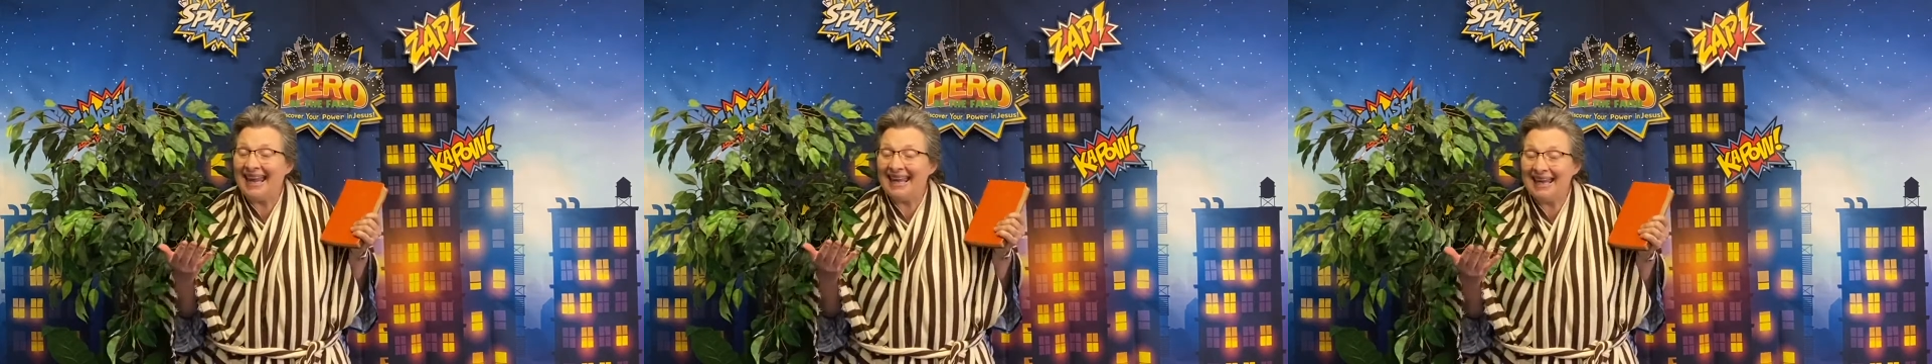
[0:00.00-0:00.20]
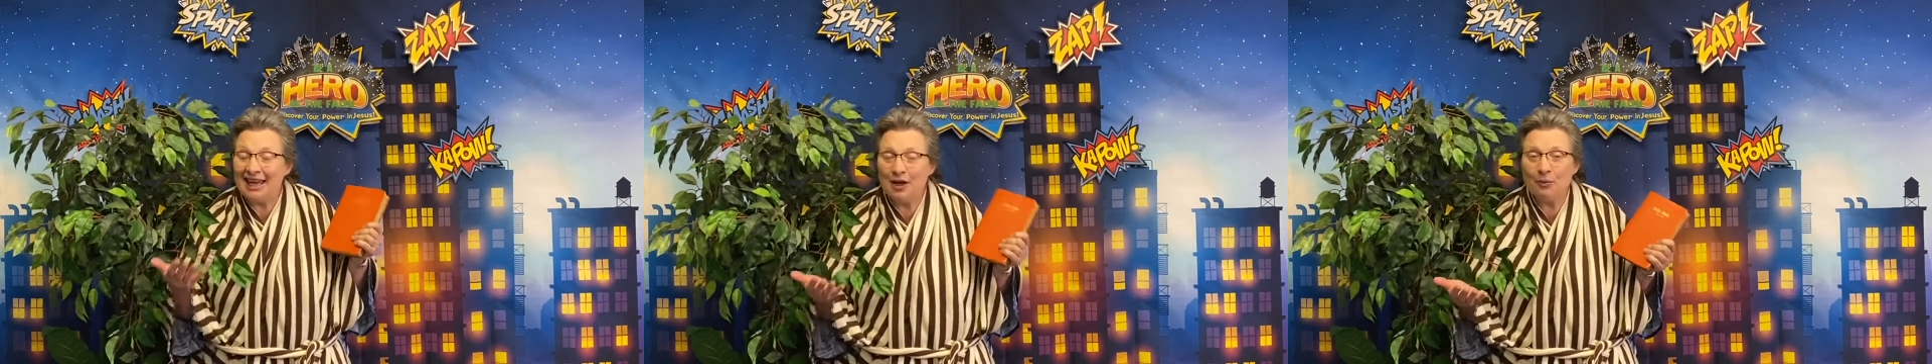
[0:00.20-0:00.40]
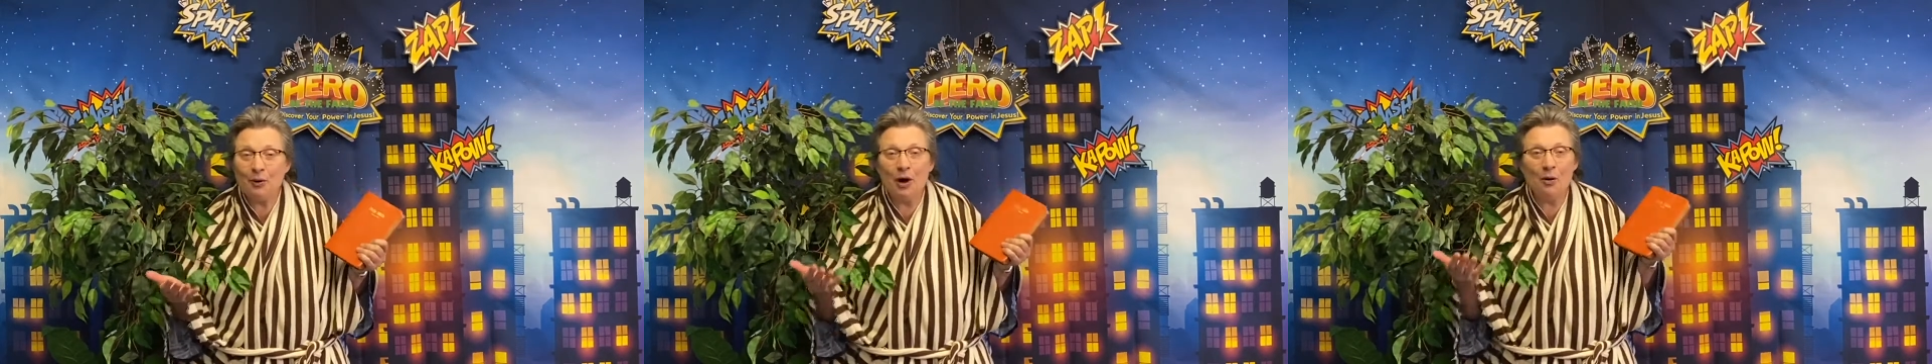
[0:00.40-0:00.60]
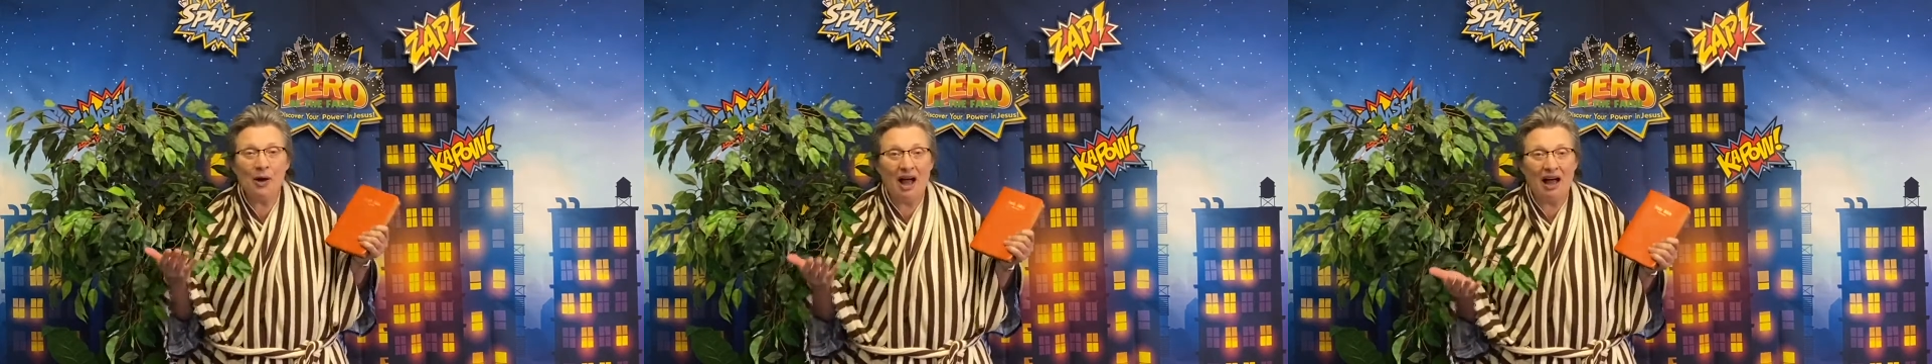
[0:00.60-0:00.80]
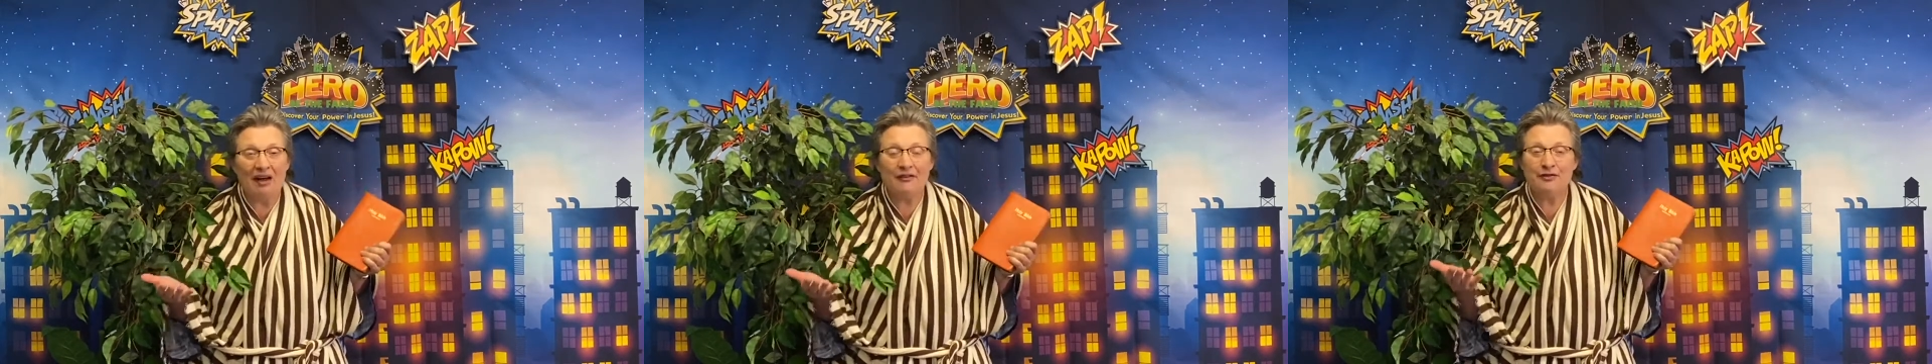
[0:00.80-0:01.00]
hero
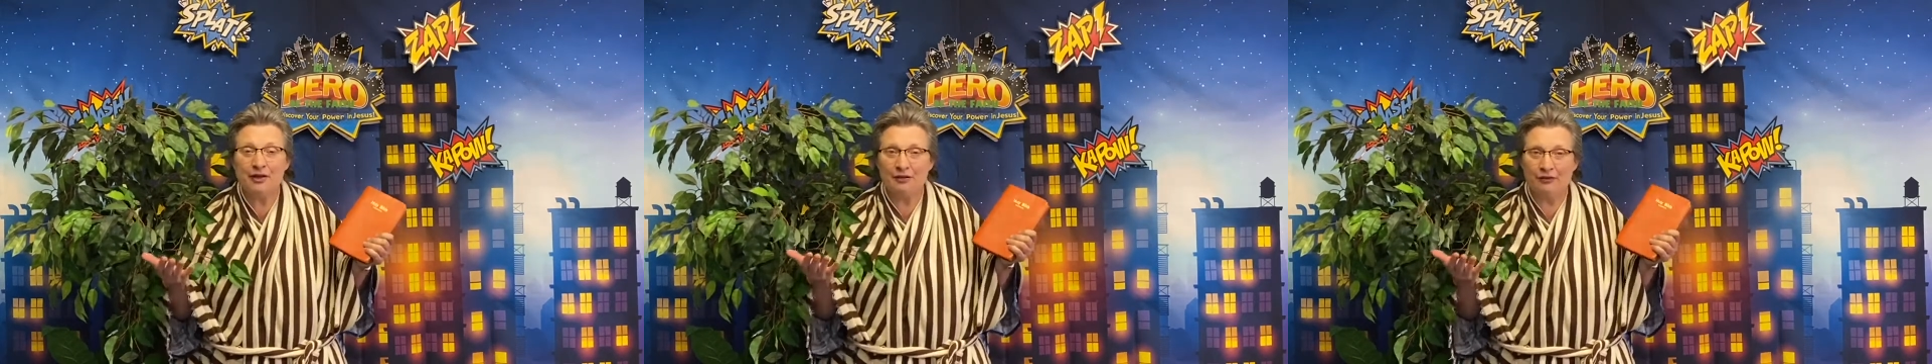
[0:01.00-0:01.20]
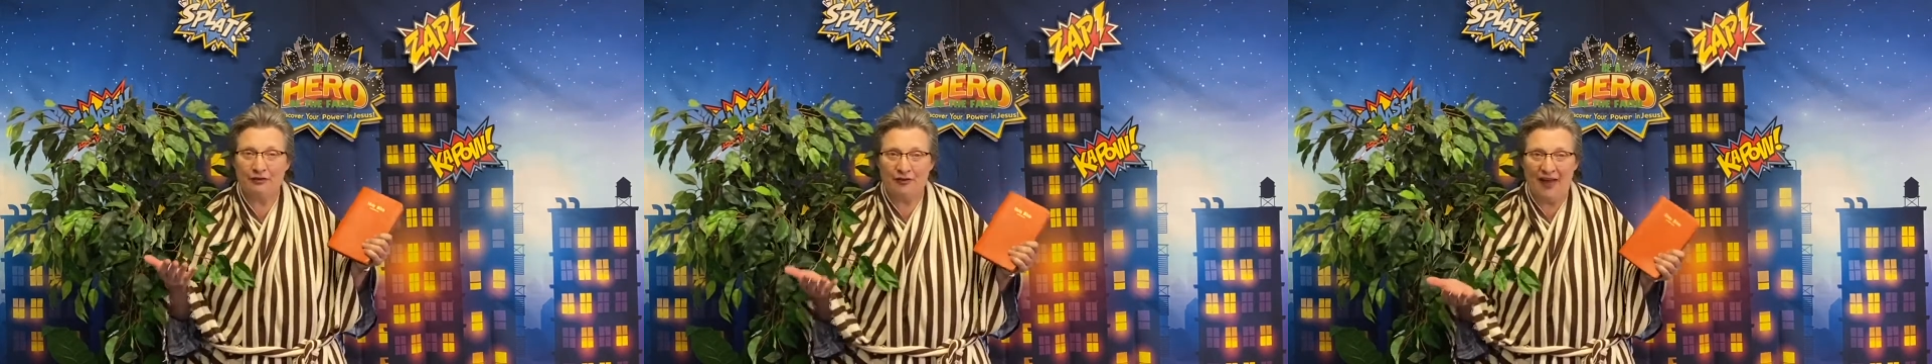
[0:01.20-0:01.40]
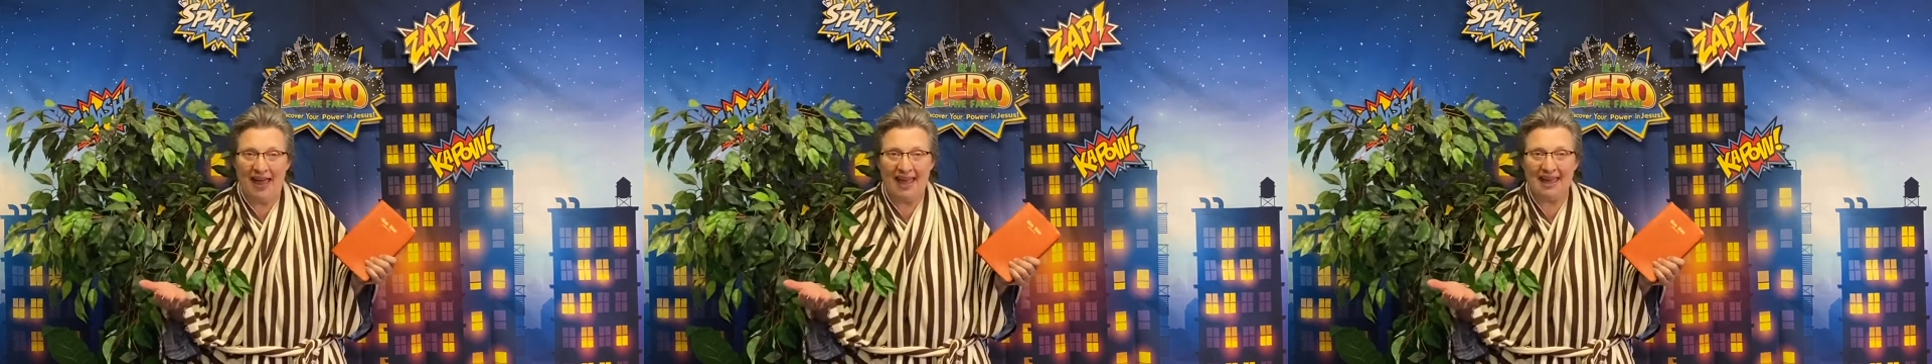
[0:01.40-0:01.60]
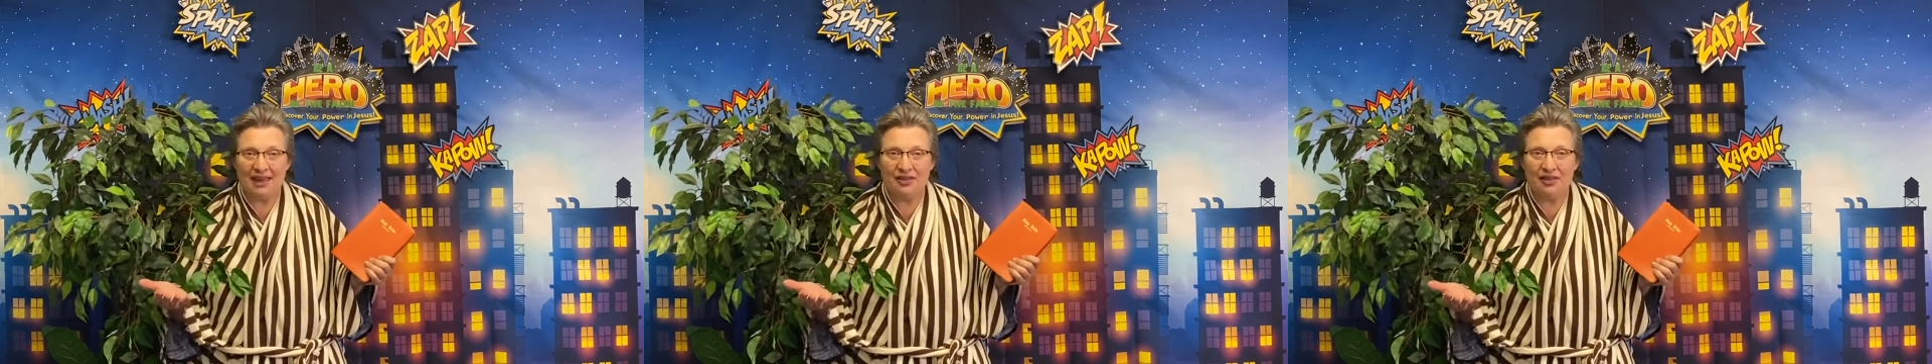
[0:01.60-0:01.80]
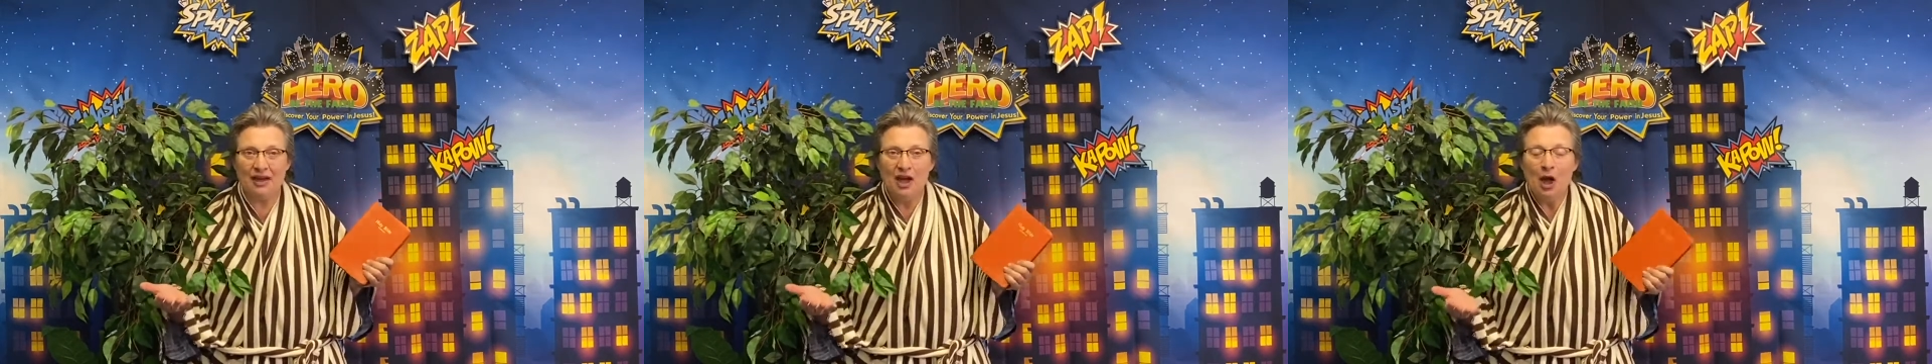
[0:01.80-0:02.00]
of the faith